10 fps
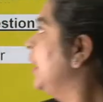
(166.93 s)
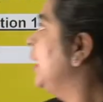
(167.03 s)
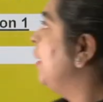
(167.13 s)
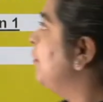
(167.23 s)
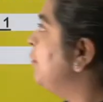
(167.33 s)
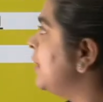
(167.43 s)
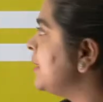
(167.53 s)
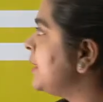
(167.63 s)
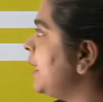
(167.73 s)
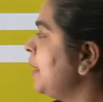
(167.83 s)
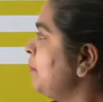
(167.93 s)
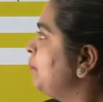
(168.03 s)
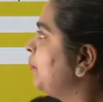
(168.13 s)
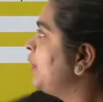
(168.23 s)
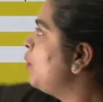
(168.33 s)
Firstly,
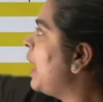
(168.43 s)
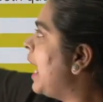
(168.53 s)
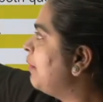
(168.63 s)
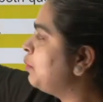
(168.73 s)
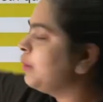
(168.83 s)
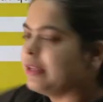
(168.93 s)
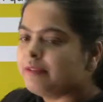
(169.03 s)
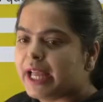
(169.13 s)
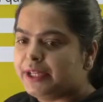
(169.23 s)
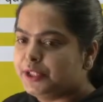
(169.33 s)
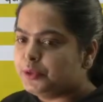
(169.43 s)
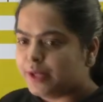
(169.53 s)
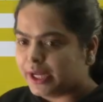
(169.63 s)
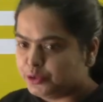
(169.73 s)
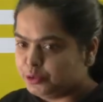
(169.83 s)
you have to give an
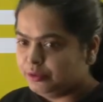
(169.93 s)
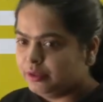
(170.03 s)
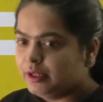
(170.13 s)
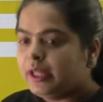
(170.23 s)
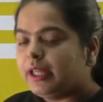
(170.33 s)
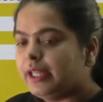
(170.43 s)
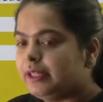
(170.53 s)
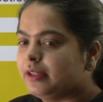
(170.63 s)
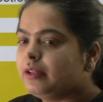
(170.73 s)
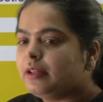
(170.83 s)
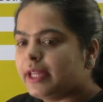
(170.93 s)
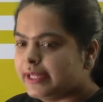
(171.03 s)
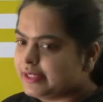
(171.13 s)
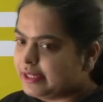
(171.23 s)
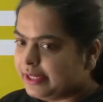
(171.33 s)
introduction in the
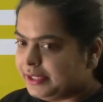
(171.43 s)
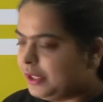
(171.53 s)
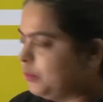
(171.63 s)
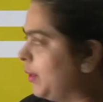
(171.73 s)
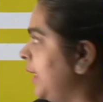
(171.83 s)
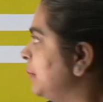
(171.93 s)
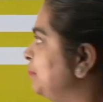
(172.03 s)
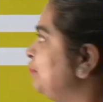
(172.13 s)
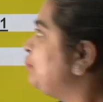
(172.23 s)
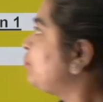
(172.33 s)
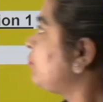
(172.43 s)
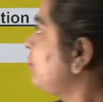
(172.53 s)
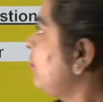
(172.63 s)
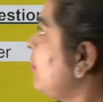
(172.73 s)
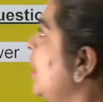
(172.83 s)
essay writing, right?
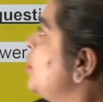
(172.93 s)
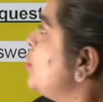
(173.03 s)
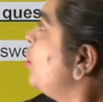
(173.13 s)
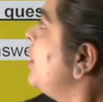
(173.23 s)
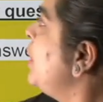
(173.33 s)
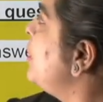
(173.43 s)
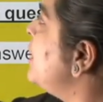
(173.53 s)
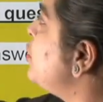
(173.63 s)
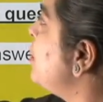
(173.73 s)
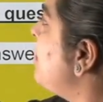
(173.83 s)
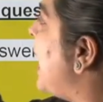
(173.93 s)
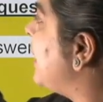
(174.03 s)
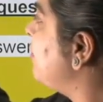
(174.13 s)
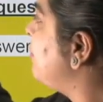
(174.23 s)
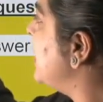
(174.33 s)
So you need to
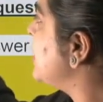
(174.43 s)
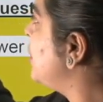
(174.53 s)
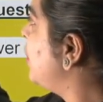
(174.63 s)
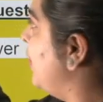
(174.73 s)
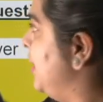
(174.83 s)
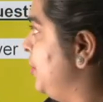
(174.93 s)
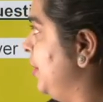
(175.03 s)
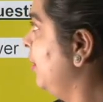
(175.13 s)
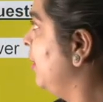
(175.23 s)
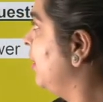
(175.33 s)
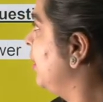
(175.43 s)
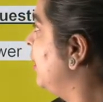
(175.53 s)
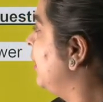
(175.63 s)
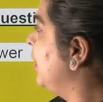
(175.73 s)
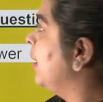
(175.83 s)
paraphrase the question,
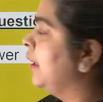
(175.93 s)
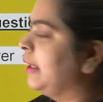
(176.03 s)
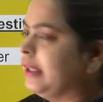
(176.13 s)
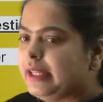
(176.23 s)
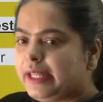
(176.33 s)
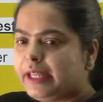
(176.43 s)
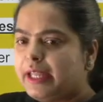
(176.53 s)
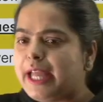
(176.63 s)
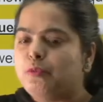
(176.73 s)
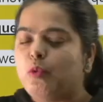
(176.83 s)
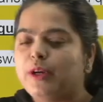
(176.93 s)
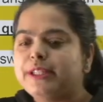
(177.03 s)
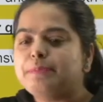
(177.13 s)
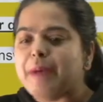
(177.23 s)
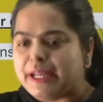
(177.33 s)
and what
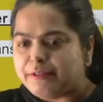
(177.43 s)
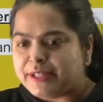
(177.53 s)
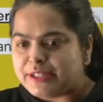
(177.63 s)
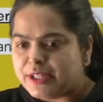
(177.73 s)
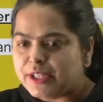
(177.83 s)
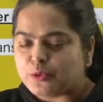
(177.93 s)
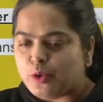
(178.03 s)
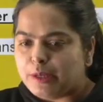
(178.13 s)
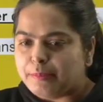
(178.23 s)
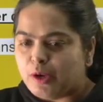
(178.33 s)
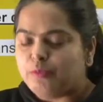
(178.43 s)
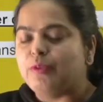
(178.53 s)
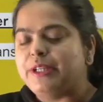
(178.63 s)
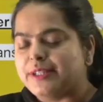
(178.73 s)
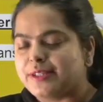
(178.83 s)
this paraphrasing is all about,
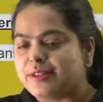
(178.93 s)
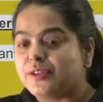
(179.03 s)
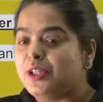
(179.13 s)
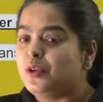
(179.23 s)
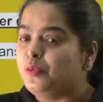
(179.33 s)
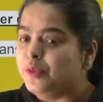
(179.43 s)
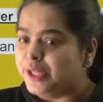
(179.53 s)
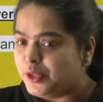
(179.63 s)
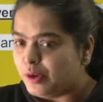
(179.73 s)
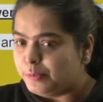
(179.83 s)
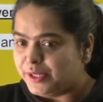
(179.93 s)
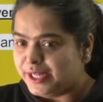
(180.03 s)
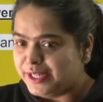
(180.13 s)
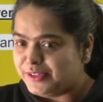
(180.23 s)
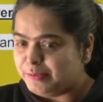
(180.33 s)
we'll discuss in a very
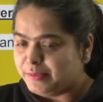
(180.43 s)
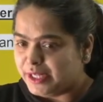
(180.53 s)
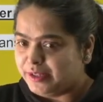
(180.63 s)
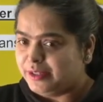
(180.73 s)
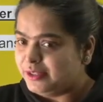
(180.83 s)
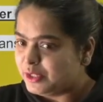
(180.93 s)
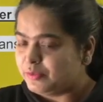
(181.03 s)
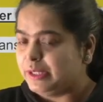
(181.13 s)
comprehensive manner in this very